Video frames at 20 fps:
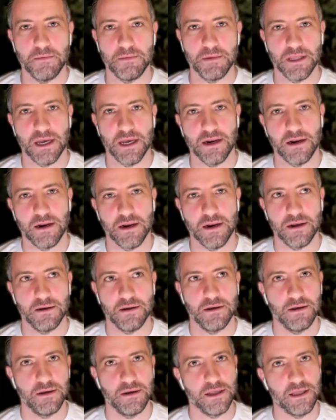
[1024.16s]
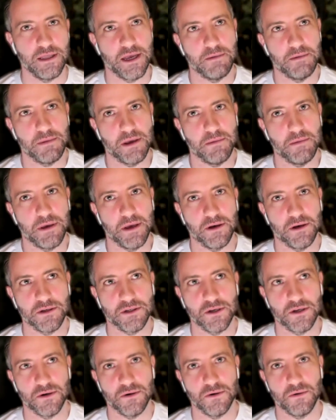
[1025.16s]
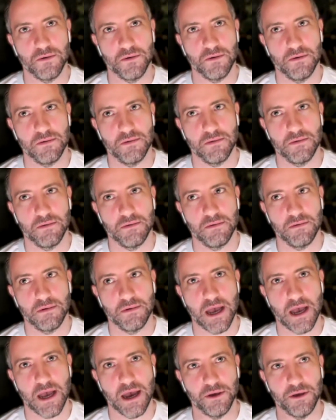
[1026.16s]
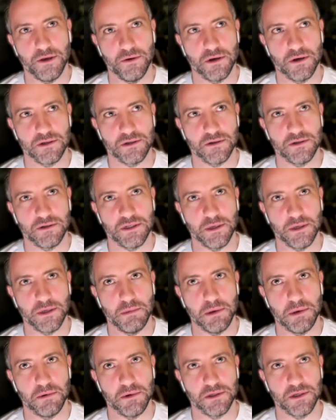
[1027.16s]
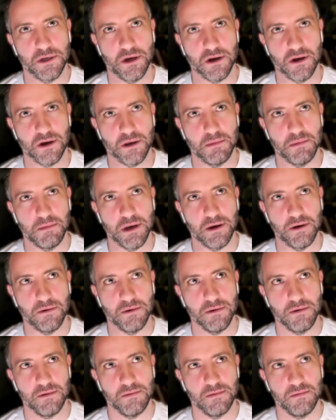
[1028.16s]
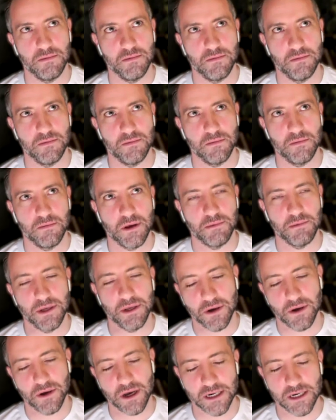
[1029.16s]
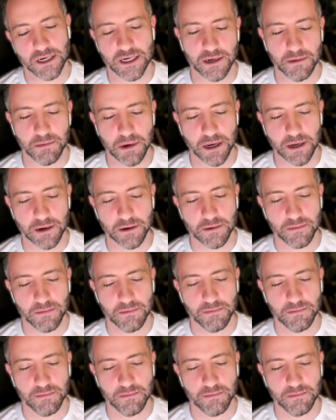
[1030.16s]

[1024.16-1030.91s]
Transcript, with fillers: and then and then maybe also how you also see people talk about i mean you kind of did but